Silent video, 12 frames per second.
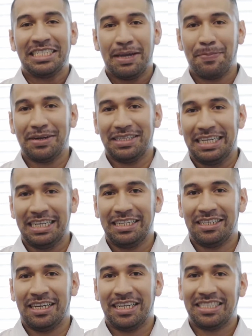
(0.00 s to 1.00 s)
And
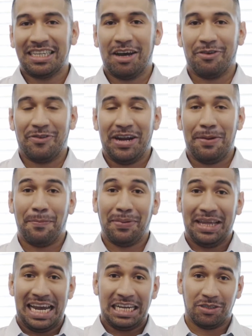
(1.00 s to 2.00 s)
typically, the discount
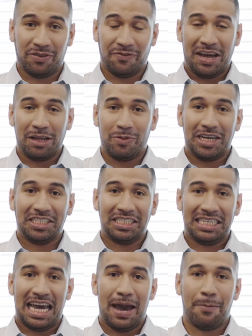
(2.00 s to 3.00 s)
rate plays with the
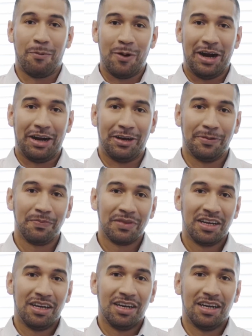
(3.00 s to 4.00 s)
valuation cap where
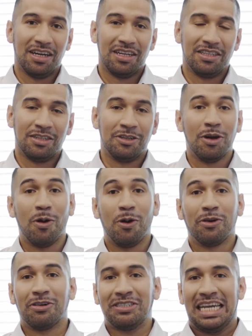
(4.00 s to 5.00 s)
the
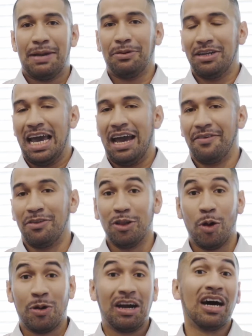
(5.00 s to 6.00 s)
note holder is able to have
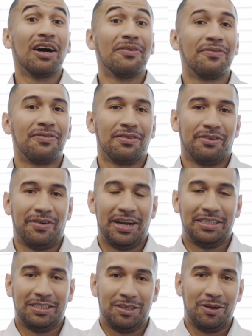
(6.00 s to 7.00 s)
the lower of,
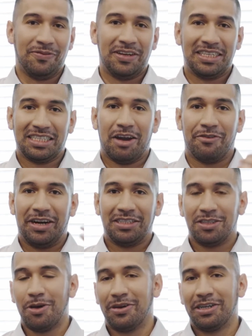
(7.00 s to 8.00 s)
right? So if the discount
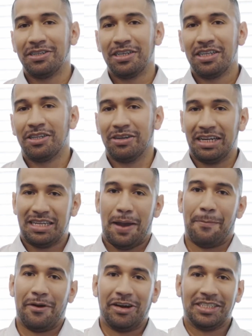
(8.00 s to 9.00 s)
rate is lower, they'll
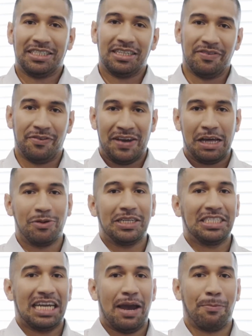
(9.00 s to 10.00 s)
get that price. If the
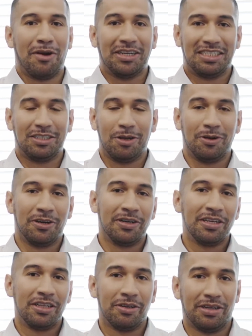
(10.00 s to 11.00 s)
valuation cap price is lower,
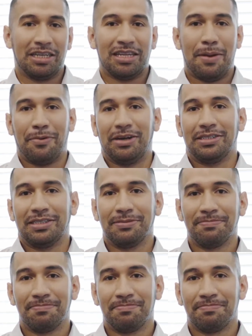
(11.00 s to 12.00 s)
they'll get that price.